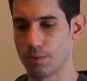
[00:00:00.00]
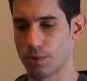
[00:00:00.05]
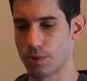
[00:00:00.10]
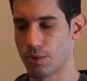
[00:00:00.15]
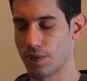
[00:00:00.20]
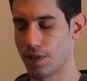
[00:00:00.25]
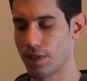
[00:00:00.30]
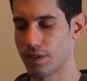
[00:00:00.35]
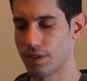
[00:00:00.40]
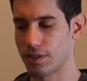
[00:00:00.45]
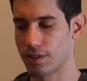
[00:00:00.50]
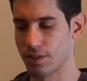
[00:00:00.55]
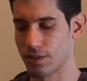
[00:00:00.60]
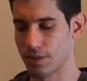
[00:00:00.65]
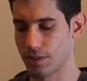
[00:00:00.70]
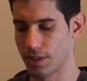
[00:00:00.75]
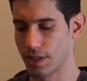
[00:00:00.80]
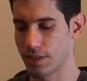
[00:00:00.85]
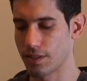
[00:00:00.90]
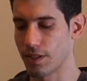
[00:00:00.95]
when you let,
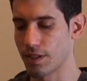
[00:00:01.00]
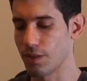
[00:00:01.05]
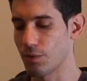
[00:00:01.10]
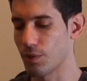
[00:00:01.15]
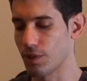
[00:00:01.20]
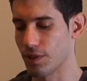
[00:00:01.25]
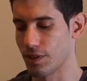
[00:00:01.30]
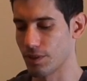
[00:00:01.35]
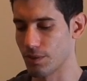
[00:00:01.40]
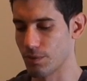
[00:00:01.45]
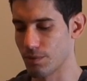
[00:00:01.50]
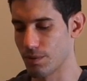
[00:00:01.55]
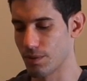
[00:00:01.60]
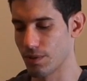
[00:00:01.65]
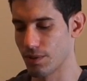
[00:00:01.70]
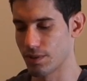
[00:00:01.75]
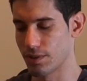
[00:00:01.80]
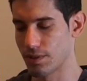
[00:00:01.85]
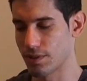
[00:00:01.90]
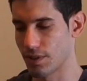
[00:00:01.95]
let anyone in the
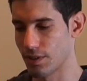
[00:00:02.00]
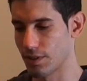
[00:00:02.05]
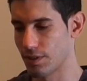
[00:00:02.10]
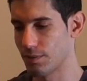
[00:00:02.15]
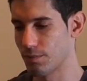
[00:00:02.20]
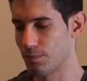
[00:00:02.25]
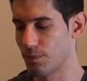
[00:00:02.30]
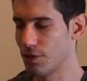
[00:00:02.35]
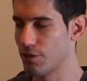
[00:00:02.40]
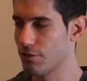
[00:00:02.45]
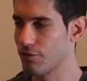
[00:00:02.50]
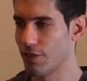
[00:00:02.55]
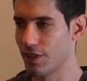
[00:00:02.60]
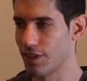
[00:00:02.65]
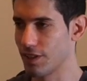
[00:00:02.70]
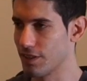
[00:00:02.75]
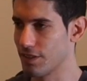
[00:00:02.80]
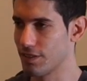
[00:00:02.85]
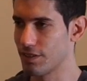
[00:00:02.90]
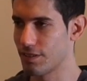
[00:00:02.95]
world start
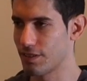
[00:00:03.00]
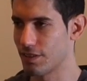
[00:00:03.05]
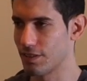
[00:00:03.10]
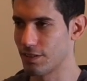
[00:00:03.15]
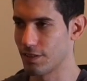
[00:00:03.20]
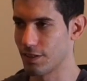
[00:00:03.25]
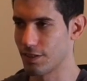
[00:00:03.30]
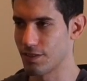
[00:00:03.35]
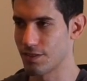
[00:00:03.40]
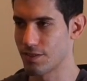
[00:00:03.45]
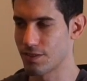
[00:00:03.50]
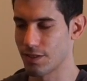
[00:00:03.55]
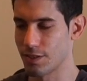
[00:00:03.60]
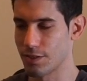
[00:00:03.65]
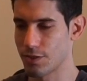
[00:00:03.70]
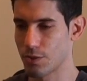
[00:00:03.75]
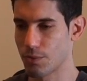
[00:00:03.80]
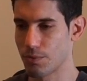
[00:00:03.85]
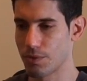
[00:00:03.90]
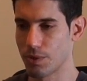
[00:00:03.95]
modifying it in, in, in
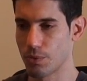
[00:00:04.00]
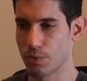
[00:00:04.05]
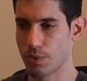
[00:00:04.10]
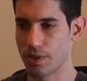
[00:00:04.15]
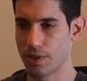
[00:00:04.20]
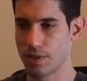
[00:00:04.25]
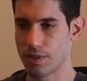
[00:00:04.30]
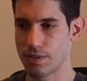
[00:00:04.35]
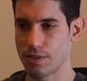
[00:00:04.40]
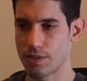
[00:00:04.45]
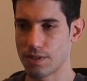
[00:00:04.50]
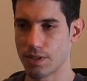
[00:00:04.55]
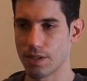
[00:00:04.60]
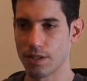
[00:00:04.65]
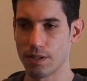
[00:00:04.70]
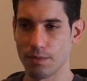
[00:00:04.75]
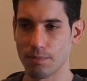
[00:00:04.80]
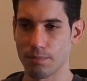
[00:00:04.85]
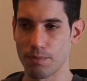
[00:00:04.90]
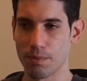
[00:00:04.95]
so many ways,
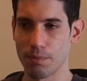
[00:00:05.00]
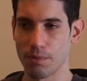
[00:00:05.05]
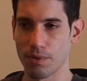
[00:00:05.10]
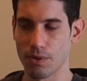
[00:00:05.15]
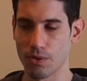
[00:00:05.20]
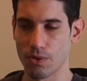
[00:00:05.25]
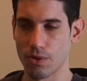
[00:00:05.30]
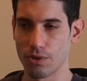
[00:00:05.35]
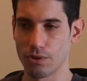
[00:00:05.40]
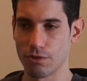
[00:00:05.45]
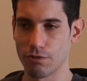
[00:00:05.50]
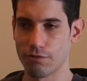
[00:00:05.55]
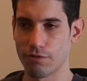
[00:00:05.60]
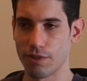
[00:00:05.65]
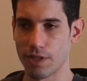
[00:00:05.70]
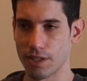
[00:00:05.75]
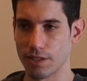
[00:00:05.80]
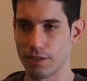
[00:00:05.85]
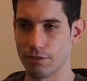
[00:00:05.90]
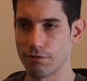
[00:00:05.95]
then people are going to
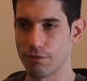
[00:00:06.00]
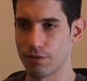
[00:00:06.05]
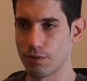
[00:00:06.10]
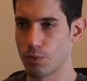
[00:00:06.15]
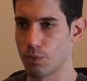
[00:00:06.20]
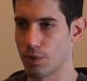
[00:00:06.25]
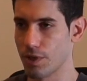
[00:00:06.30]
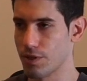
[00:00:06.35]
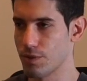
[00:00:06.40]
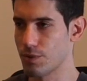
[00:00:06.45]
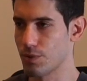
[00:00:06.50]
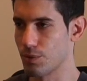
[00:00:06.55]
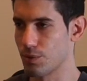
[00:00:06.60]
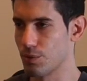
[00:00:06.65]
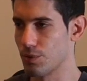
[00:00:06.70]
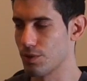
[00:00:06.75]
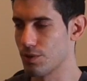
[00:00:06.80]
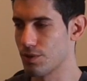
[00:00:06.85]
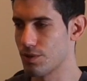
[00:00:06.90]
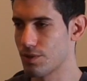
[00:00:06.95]
find different ways to
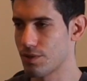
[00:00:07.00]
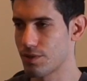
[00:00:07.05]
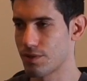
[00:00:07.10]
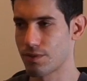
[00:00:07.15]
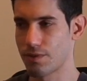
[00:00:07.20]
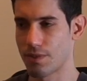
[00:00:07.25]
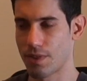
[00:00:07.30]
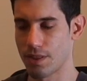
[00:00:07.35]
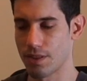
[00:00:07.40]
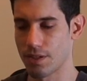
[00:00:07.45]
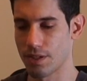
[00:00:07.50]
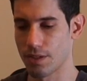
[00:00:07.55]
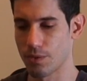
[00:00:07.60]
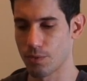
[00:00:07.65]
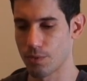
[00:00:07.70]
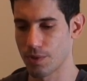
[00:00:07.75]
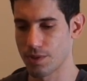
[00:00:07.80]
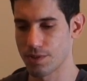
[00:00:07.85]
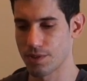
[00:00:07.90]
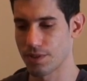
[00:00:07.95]
do this, uh,
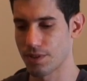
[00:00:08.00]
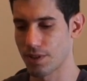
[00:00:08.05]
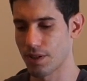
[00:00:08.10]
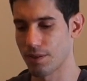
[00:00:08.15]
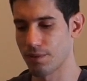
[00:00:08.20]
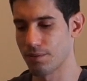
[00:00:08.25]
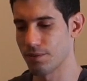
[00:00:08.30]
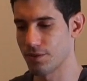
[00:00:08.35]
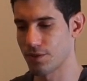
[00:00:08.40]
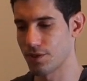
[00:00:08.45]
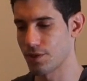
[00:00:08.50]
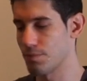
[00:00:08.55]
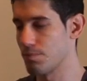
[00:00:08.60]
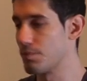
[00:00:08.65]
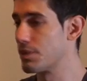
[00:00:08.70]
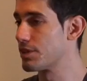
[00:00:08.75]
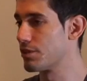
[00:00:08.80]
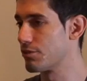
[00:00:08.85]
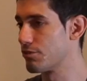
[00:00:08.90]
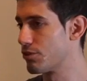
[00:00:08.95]
ways that are just
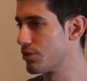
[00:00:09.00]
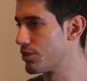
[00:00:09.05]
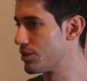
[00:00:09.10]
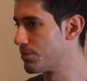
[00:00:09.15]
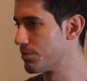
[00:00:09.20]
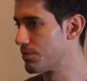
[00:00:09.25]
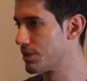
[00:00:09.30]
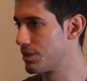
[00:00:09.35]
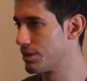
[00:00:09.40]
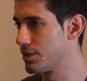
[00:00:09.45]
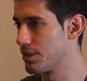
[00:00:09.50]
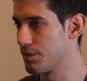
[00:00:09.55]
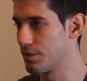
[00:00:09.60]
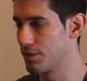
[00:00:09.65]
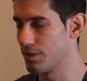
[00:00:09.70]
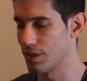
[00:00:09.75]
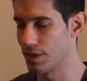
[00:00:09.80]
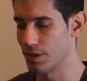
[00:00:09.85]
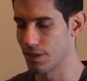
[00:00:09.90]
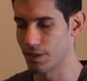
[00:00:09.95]
better for them in,
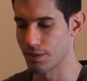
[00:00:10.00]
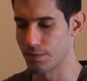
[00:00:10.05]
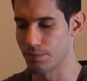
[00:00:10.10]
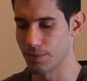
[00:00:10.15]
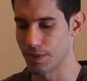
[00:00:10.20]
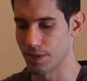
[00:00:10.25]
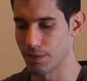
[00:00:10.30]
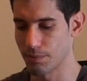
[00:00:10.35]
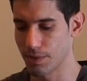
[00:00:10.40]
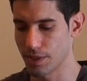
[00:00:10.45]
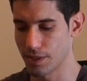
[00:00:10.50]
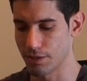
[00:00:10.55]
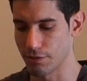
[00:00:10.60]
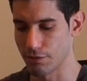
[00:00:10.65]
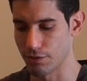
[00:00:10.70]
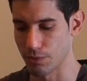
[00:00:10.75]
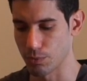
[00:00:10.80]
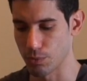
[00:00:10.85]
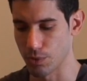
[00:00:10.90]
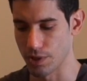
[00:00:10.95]
in, in, in many
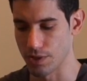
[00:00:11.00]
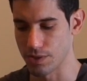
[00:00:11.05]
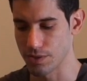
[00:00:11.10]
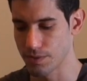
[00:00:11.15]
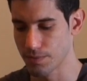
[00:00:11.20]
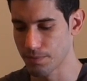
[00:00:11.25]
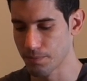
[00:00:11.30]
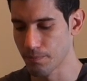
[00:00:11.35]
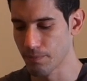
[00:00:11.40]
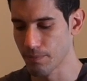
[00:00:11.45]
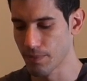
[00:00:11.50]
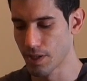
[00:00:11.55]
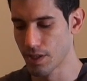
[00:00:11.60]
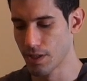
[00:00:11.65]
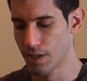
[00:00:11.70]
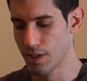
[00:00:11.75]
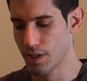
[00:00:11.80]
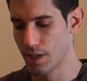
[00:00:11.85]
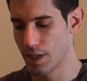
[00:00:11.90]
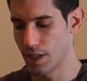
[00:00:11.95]
different ways.
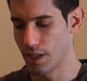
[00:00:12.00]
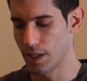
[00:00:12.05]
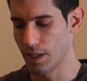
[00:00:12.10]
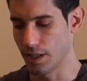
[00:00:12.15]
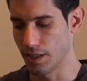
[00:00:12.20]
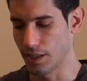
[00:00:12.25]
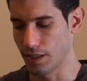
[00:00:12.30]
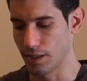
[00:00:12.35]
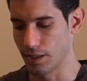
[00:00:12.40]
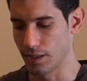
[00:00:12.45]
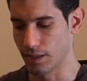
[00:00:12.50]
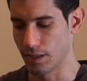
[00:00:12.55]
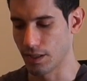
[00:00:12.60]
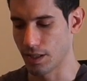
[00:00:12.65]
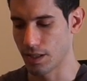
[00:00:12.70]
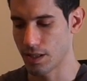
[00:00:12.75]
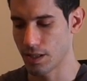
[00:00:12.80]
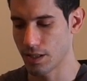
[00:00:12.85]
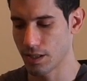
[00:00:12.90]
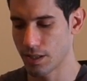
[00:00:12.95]
And
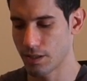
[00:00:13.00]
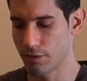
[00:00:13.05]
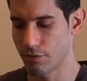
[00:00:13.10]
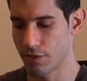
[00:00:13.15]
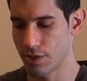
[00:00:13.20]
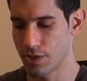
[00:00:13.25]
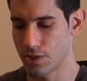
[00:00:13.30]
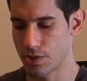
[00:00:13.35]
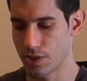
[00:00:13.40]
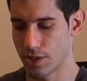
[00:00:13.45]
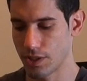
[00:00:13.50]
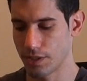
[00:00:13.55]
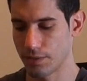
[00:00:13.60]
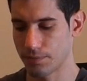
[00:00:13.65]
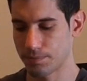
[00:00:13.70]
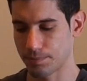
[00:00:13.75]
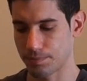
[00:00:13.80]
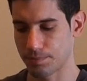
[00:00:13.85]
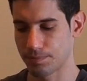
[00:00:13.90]
I think eventually